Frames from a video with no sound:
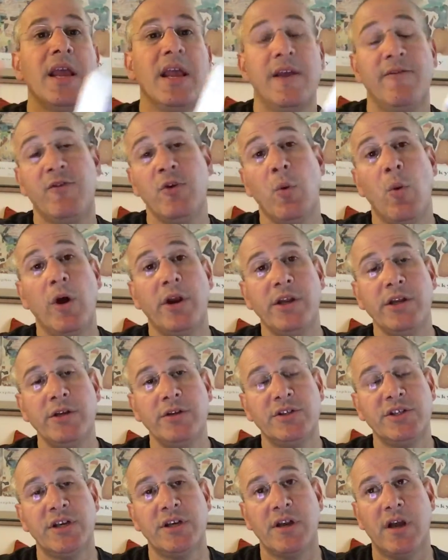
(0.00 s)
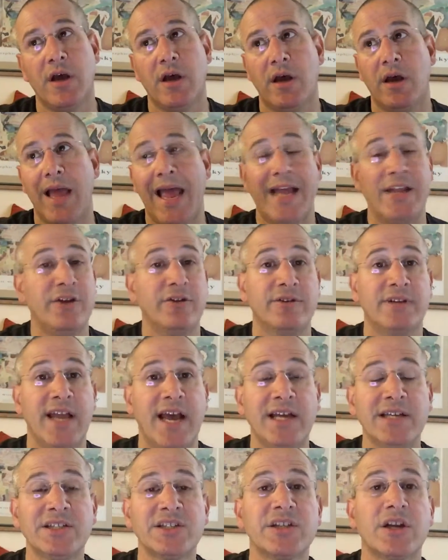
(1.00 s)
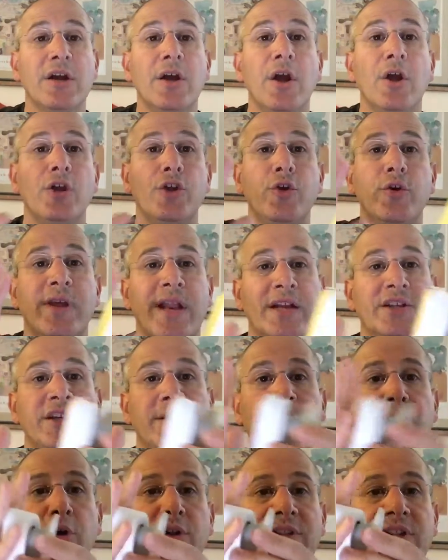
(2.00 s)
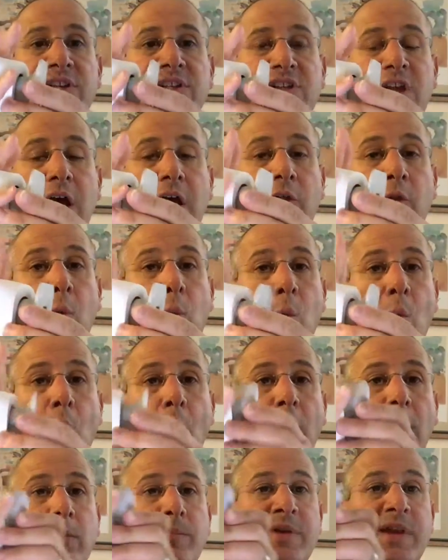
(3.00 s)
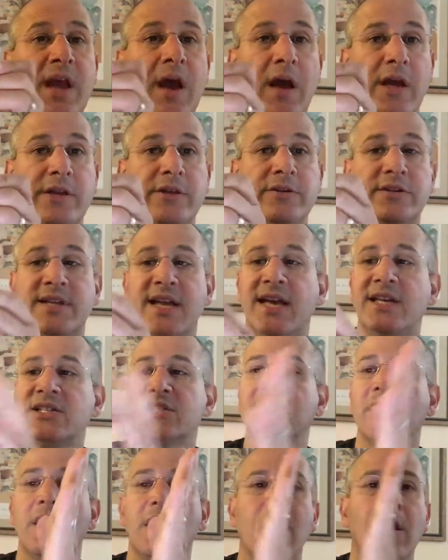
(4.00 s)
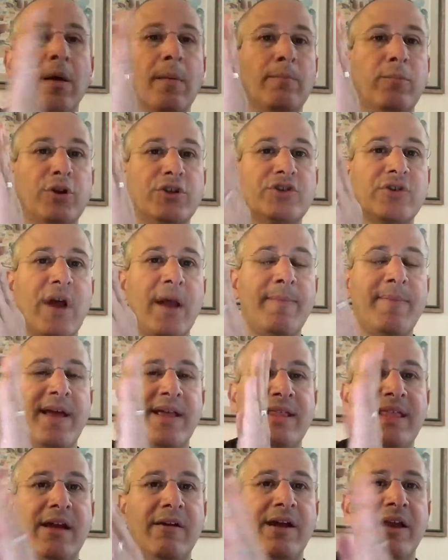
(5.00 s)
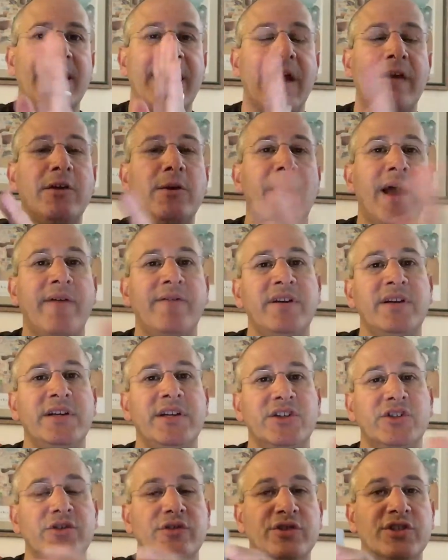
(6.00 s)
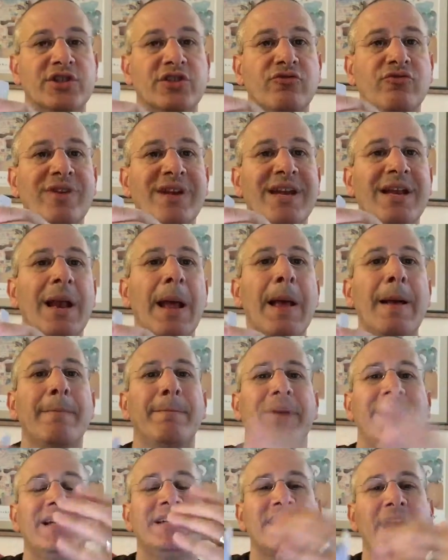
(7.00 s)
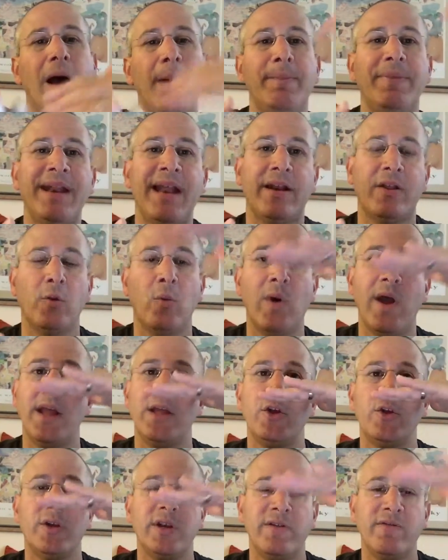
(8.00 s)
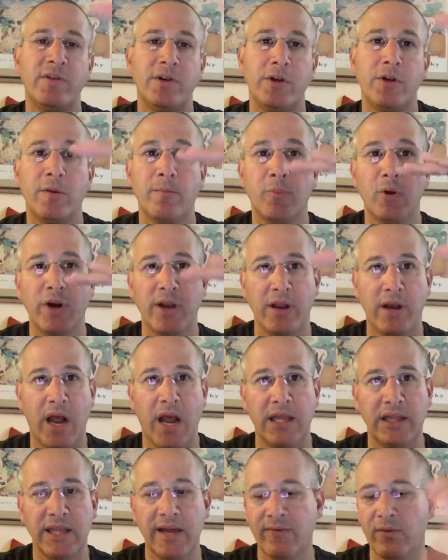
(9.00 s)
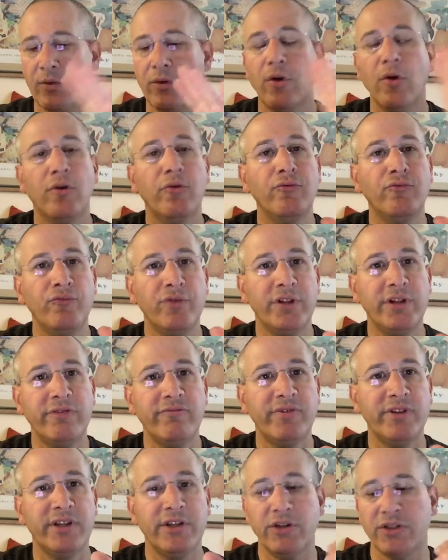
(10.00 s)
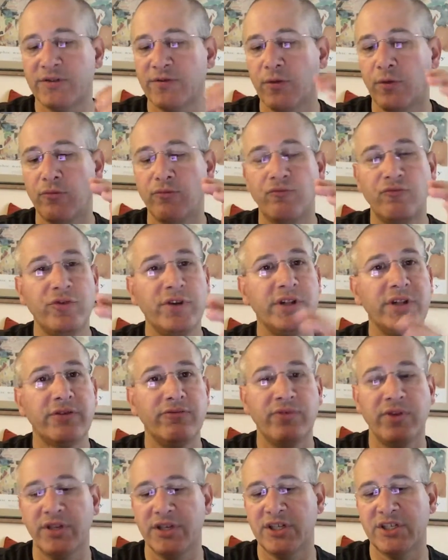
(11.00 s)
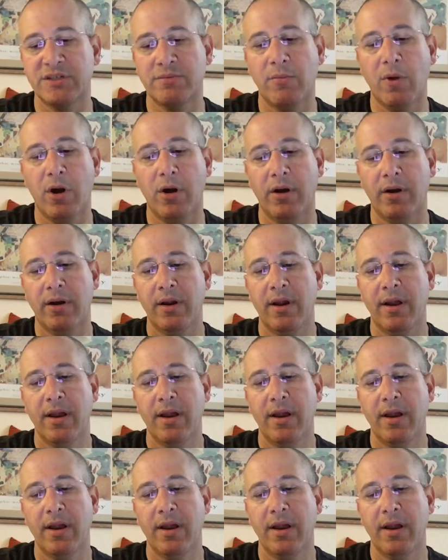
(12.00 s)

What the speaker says: If you want to use it at your desk, you can actually put this on the wall behind your desk, put your iPad there, and now you have an additional screen, but it's up and out of the way. You can put it at eye level. Really, really useful, really, really smart.